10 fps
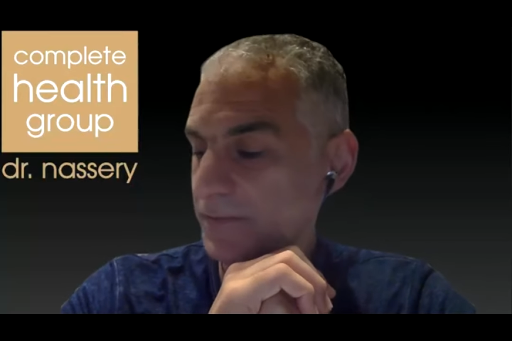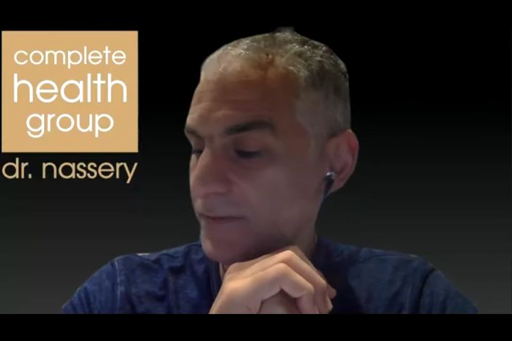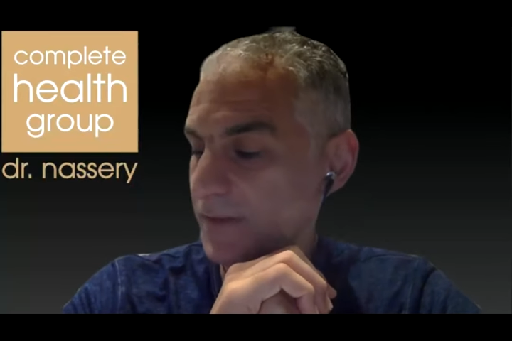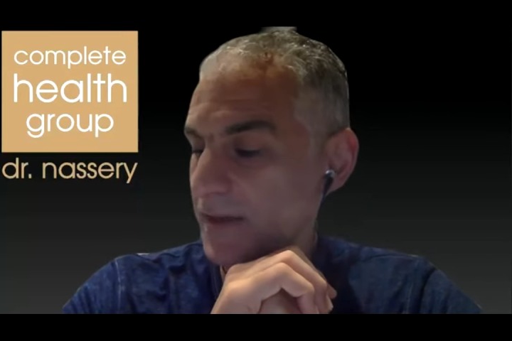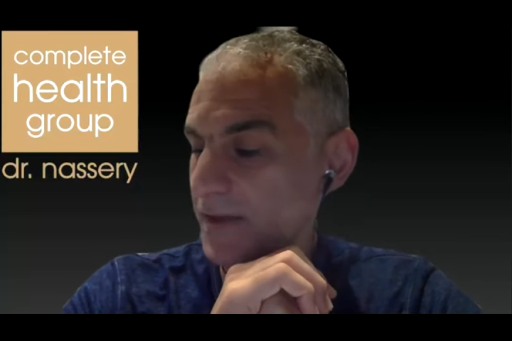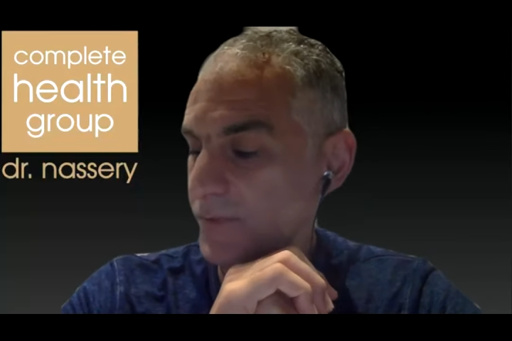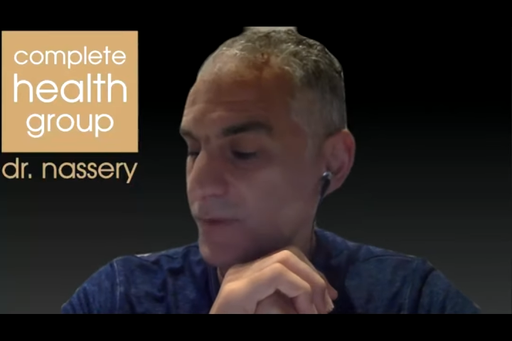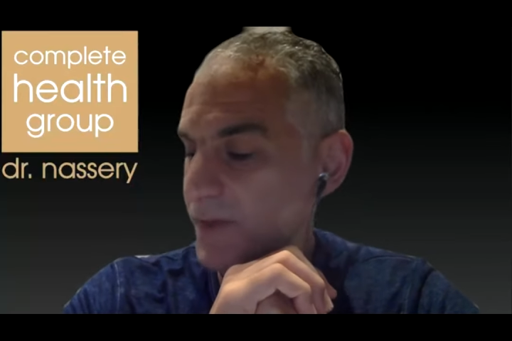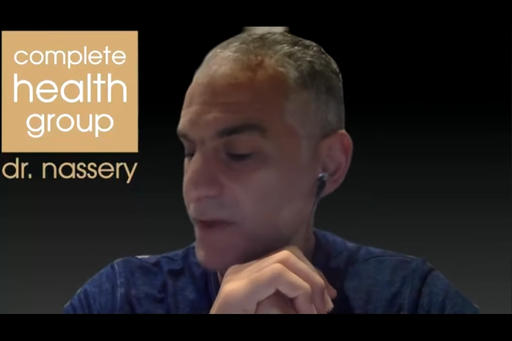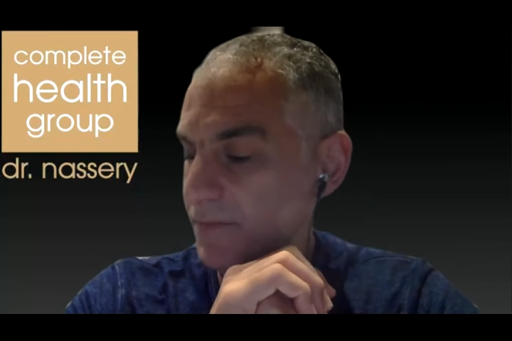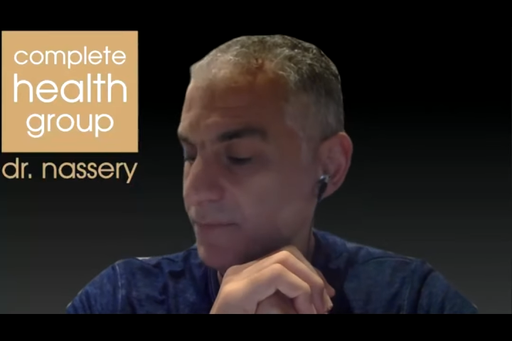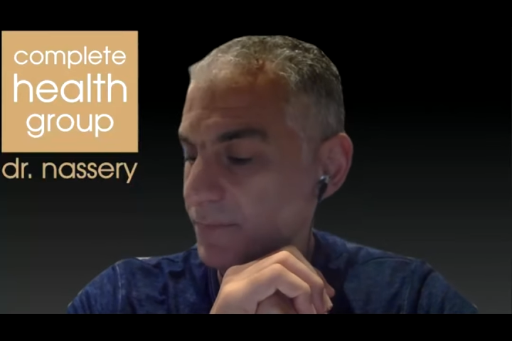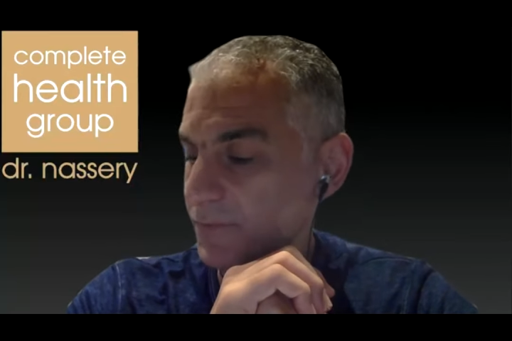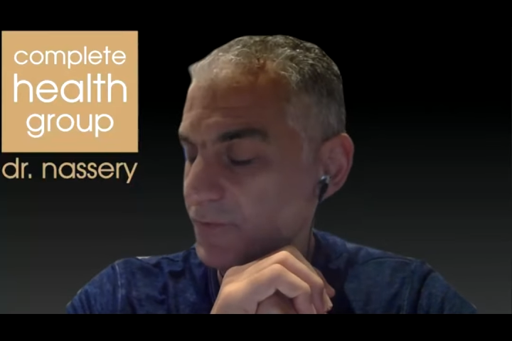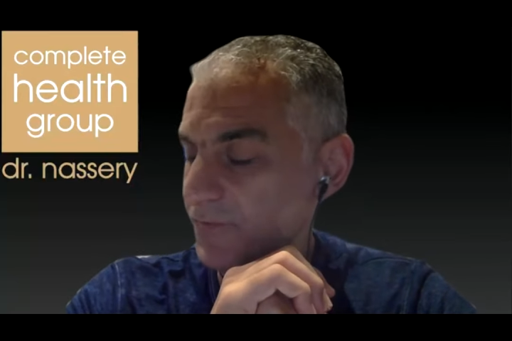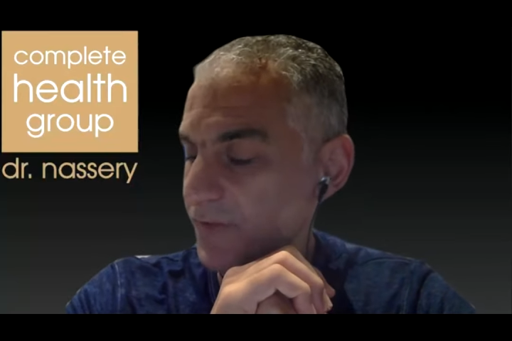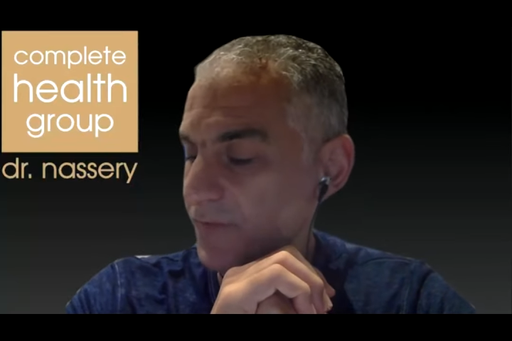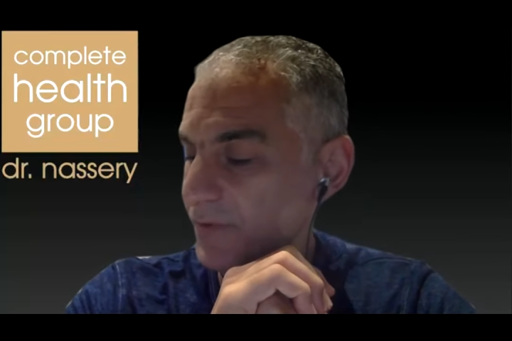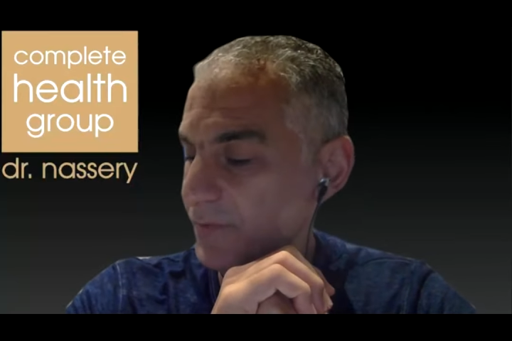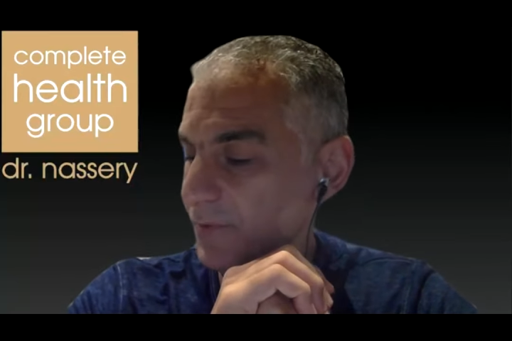again, one of my most
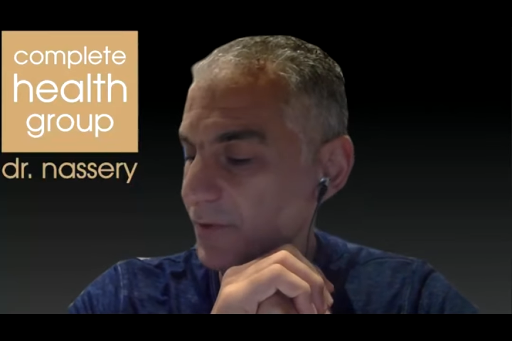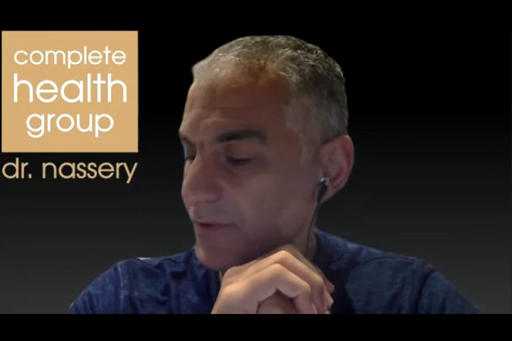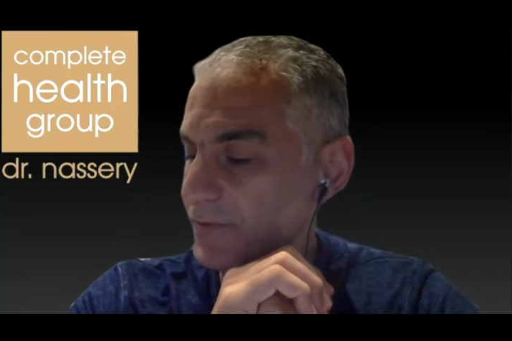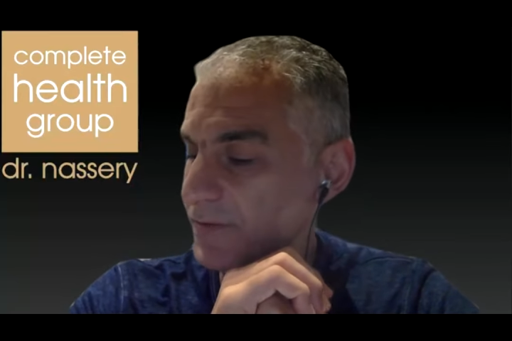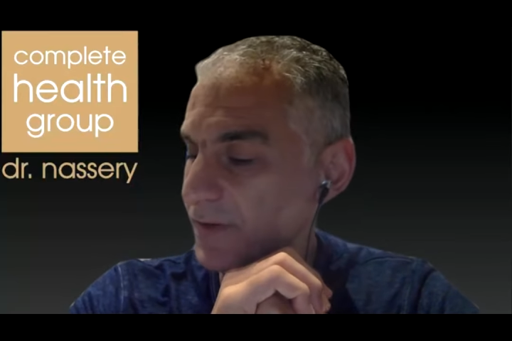favorite parts,